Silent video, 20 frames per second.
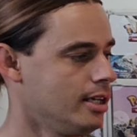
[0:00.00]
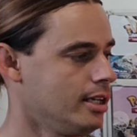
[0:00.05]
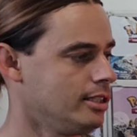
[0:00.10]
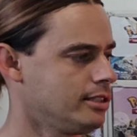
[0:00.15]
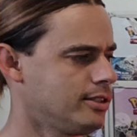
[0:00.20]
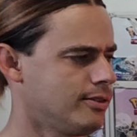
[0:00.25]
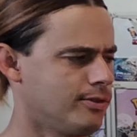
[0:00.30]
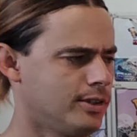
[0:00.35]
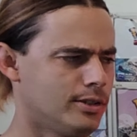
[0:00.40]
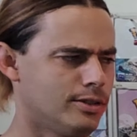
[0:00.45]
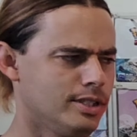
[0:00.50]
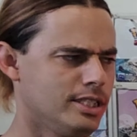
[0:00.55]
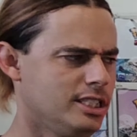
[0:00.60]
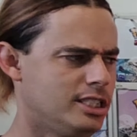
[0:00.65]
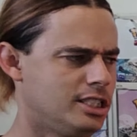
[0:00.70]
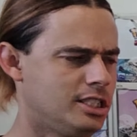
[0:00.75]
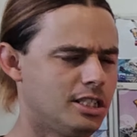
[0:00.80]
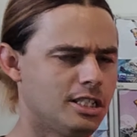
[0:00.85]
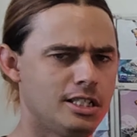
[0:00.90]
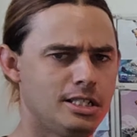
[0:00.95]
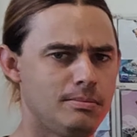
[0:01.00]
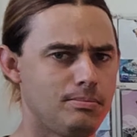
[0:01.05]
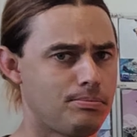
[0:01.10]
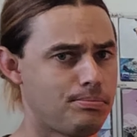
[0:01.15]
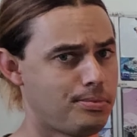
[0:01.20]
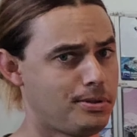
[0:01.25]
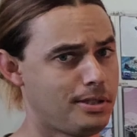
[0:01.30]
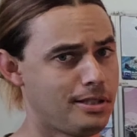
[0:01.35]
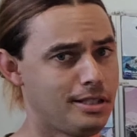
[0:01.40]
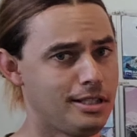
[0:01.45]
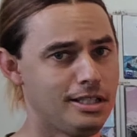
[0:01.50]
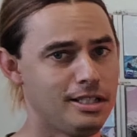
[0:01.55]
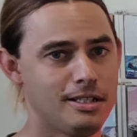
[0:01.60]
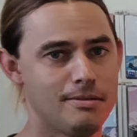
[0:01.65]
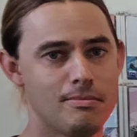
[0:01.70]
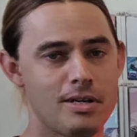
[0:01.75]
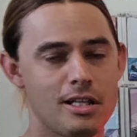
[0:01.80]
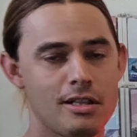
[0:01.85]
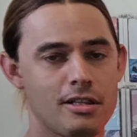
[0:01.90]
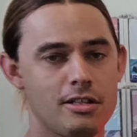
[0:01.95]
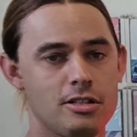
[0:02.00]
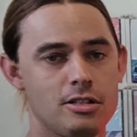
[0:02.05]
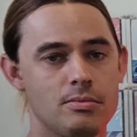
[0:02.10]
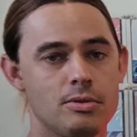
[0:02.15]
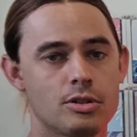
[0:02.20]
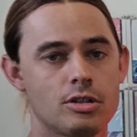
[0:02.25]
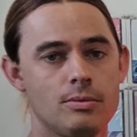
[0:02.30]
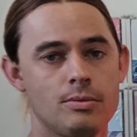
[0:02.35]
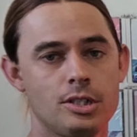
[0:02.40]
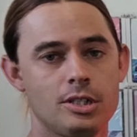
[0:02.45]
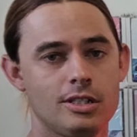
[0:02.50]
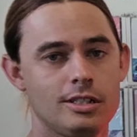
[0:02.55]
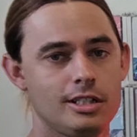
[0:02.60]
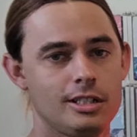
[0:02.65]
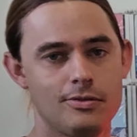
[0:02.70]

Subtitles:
It's a very cheap monthly subscription.